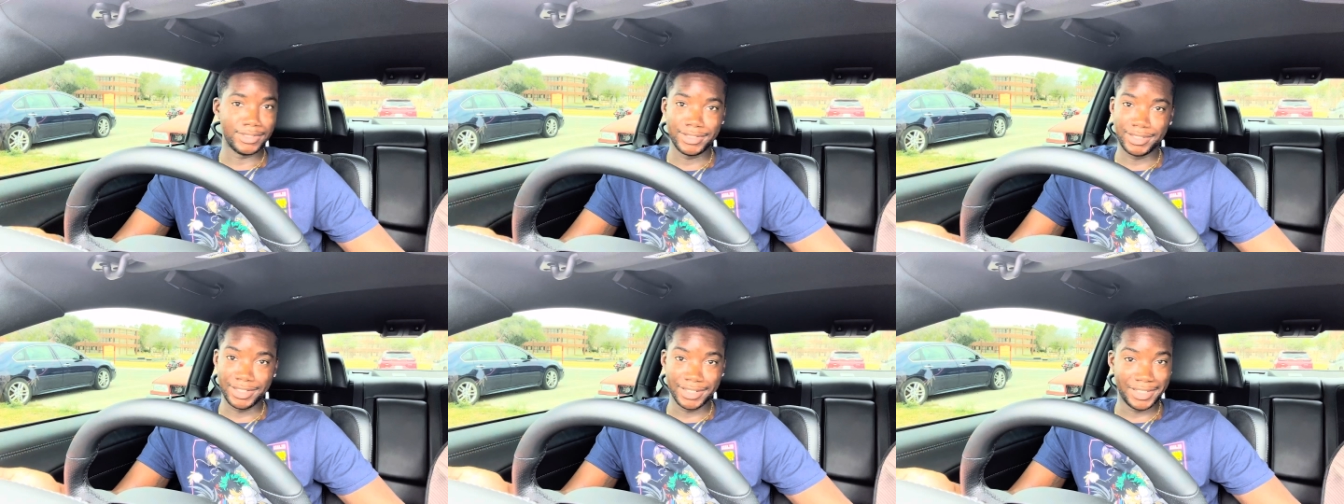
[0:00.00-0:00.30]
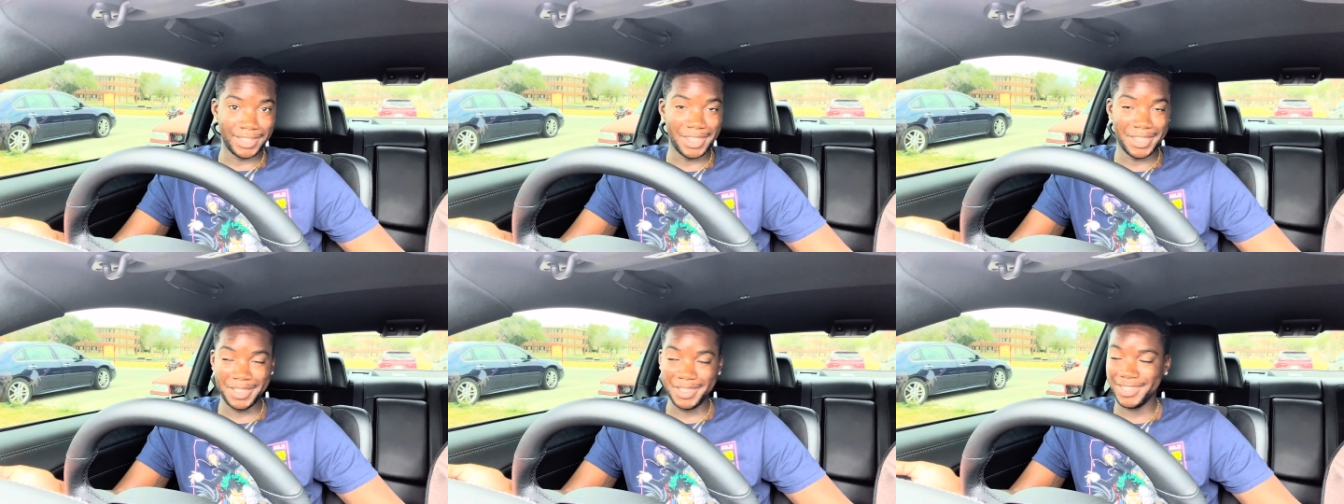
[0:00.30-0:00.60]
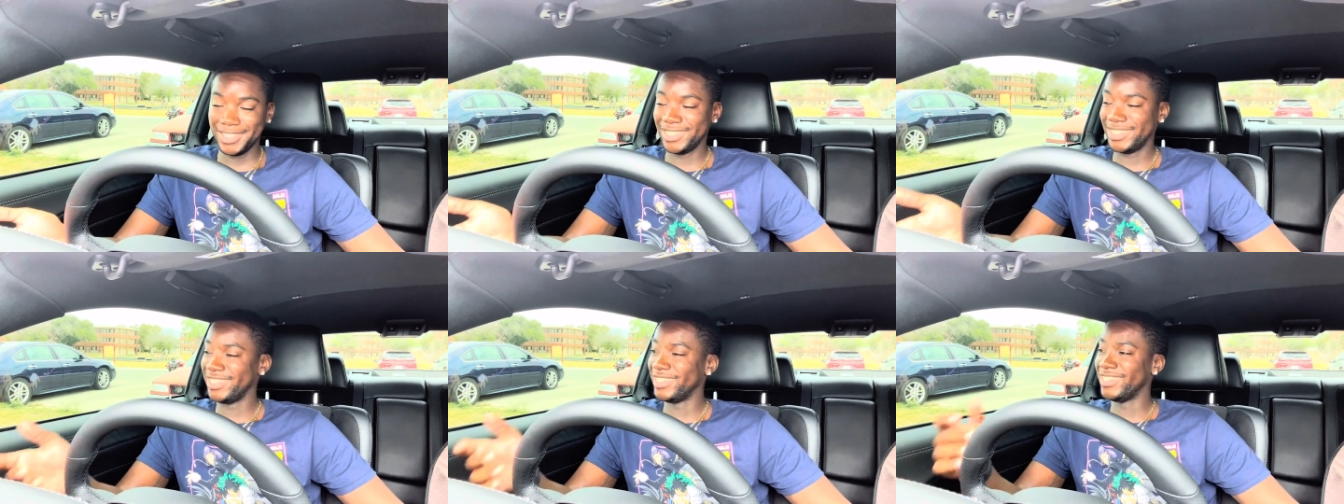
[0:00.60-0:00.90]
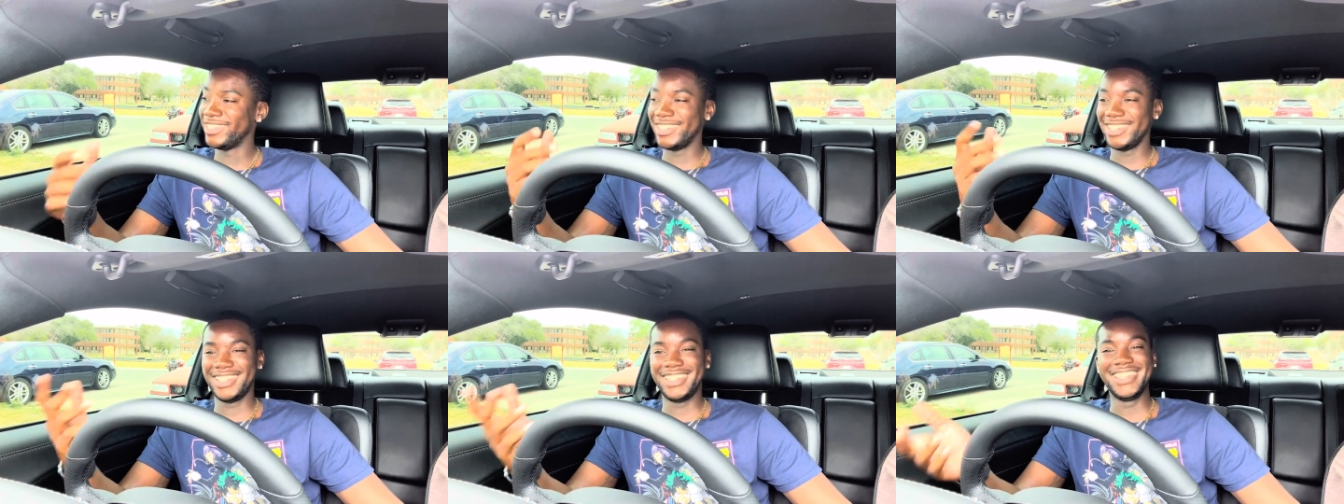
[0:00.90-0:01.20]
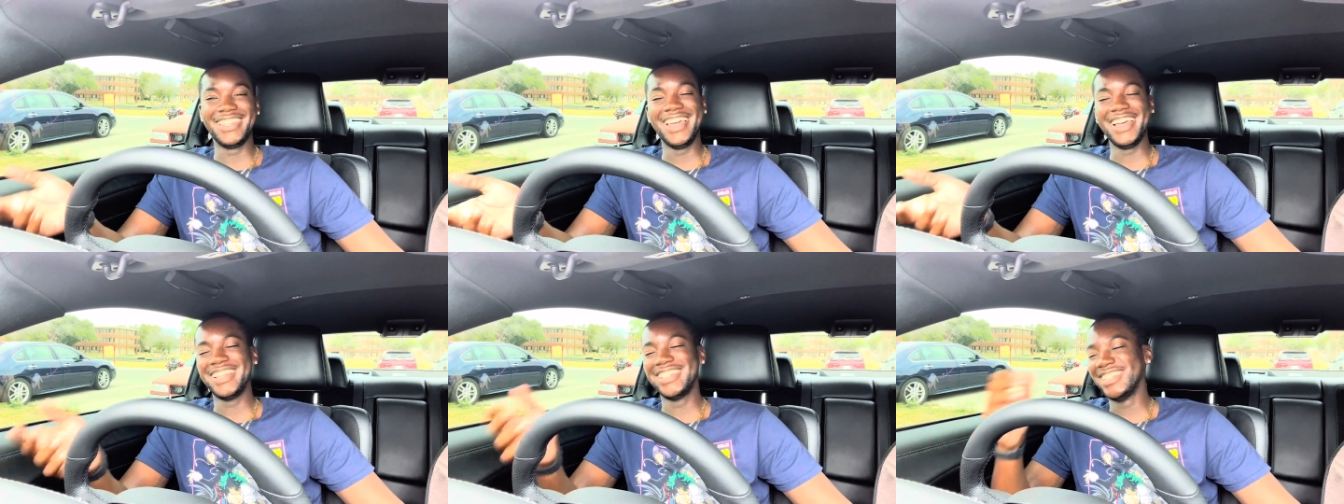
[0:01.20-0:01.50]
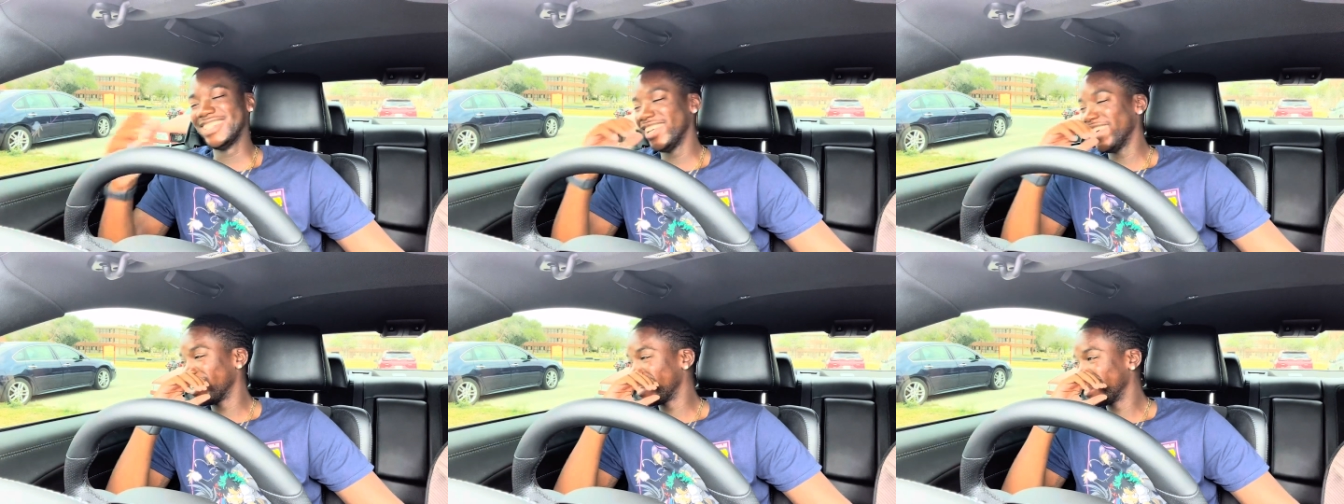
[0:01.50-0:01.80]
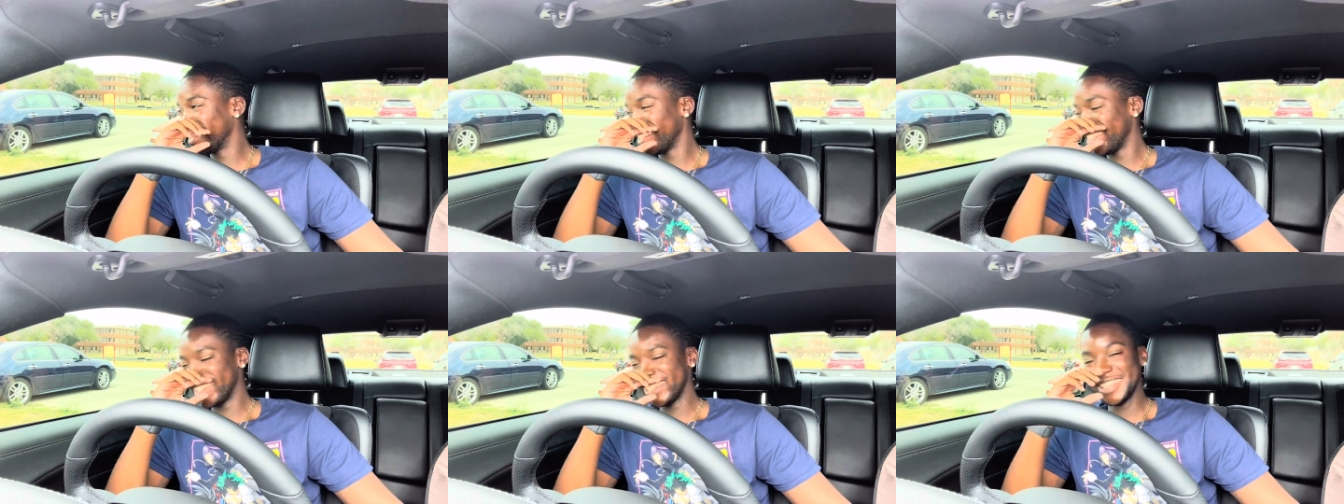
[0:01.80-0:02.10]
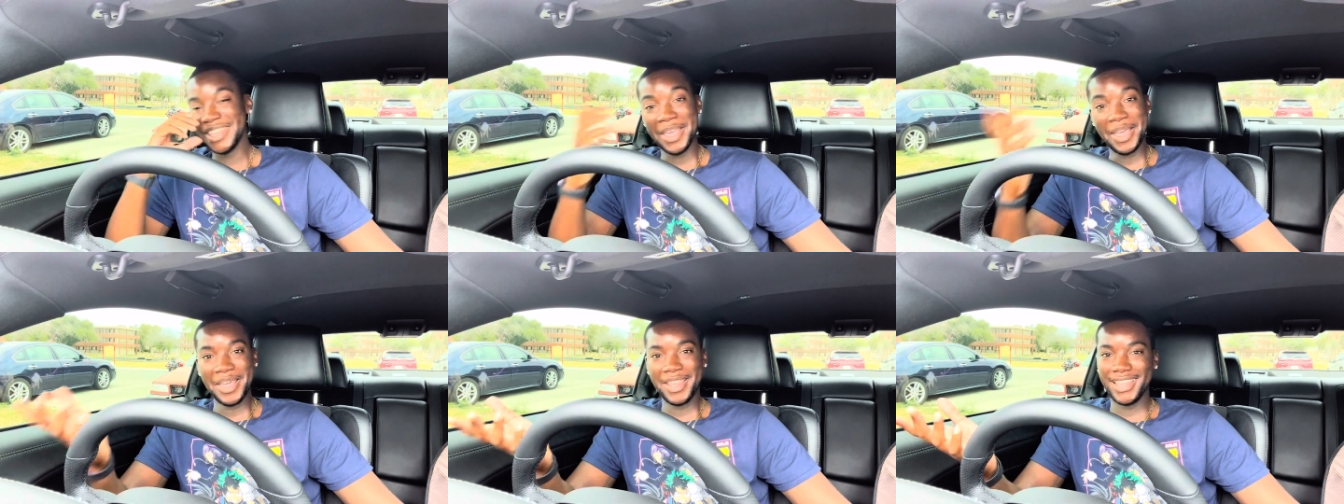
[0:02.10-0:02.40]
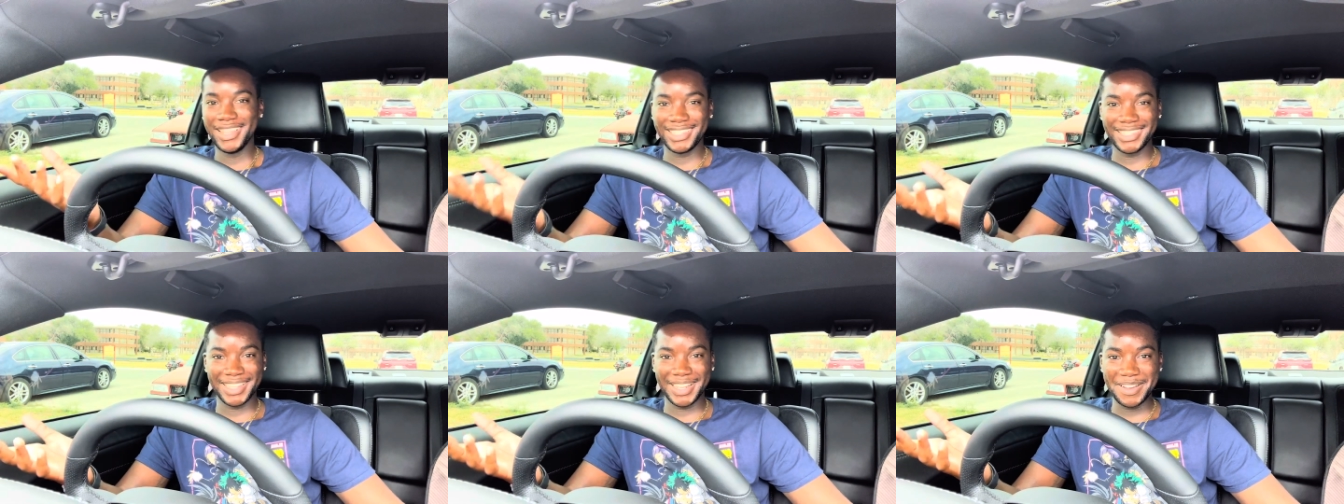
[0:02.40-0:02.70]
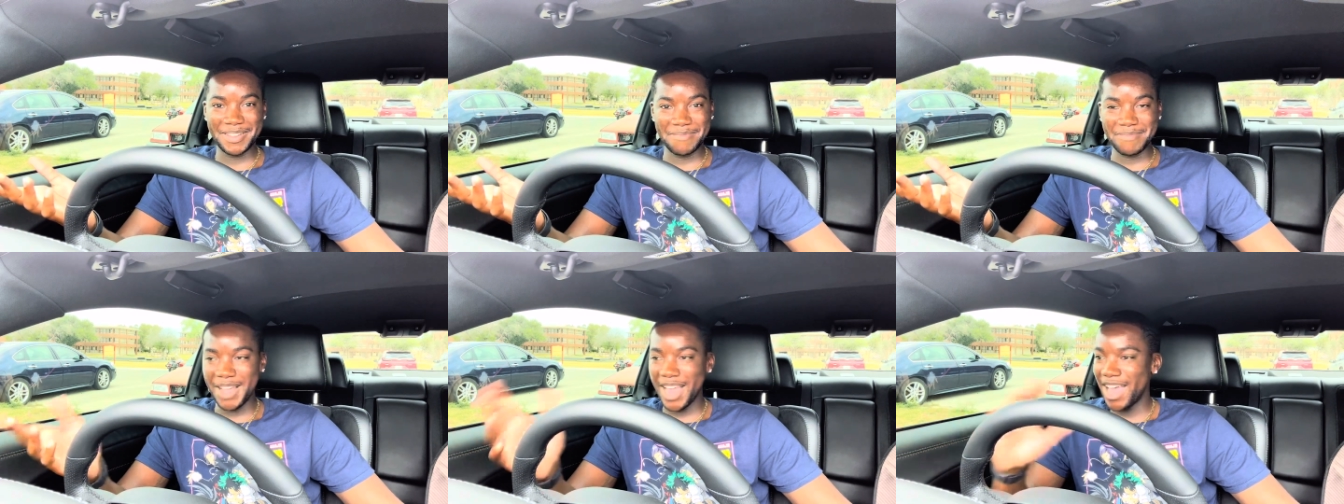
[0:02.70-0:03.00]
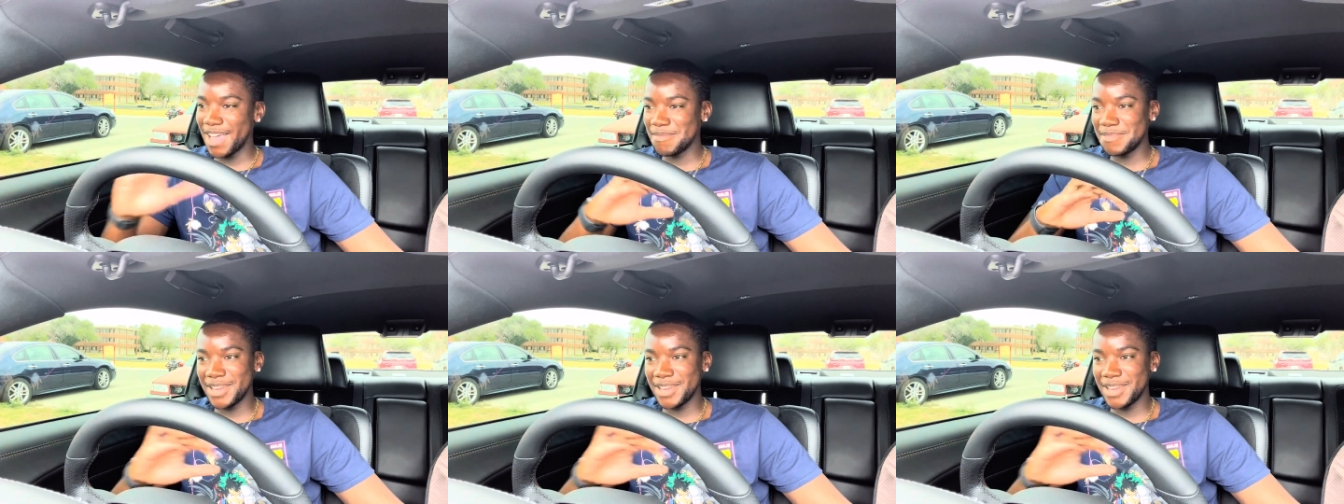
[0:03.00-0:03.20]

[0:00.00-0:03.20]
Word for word: this, this, and tell them bye.